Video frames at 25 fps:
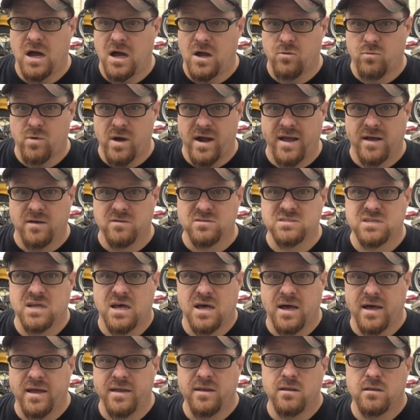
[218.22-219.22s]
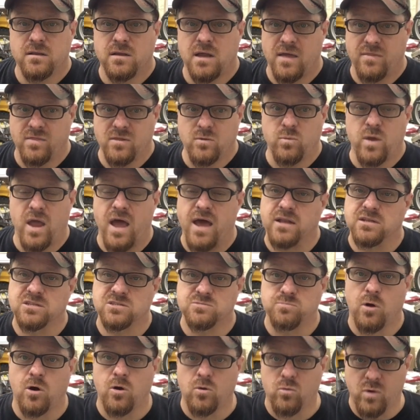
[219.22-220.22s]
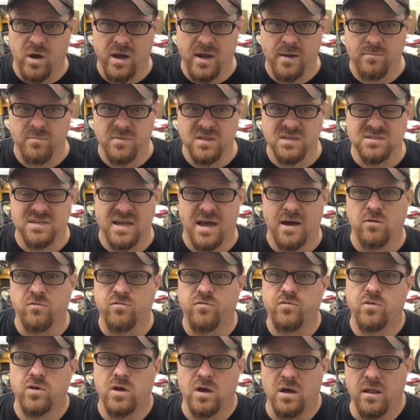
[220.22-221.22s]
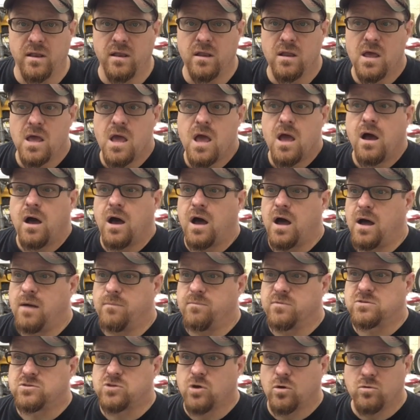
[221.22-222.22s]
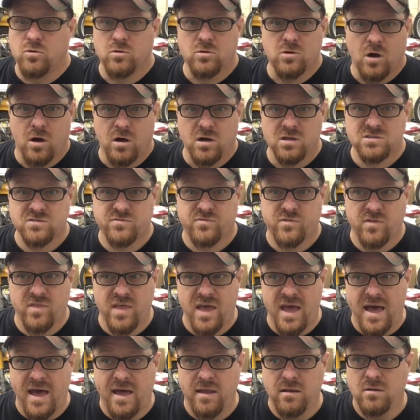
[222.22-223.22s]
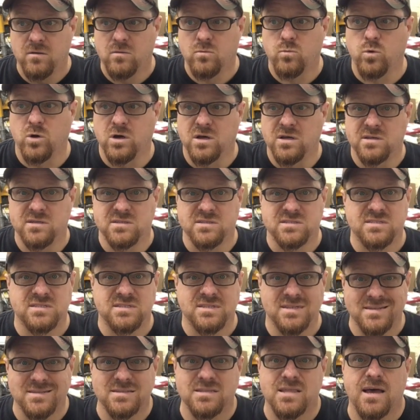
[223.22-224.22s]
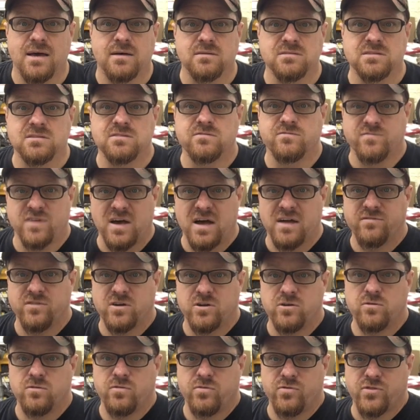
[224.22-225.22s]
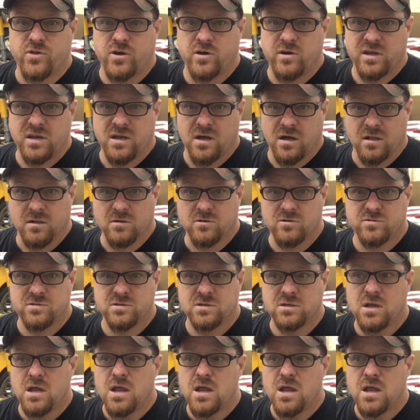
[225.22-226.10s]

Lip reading: right outside, and then we had a small ramp that's out front. The total cost for that was $6,530.